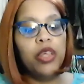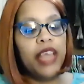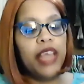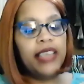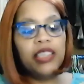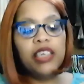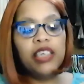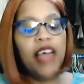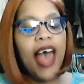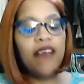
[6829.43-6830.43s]
they
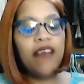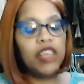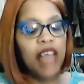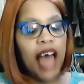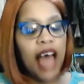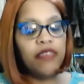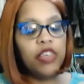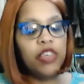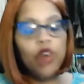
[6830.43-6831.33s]
still have a lot of these